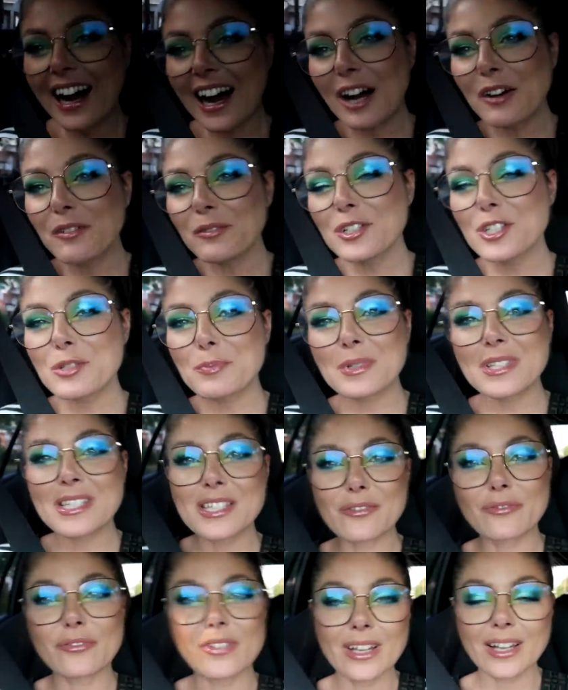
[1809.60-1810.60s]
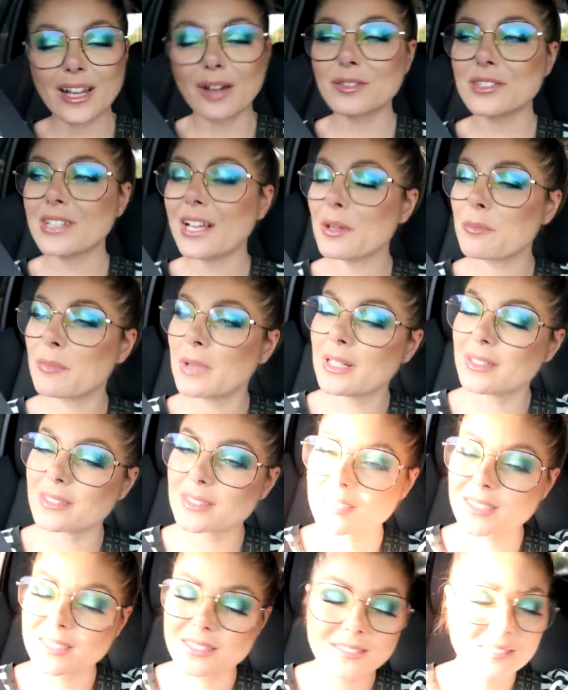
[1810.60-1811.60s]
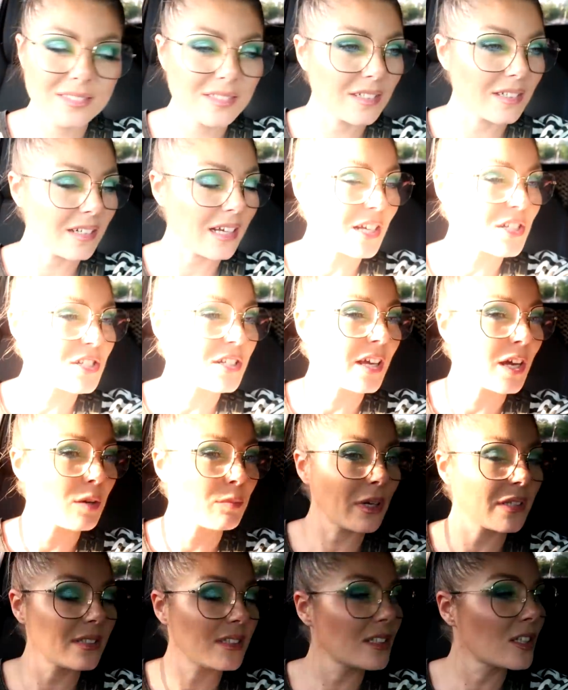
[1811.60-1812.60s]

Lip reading: I was specific, I was like milk. Actually, I might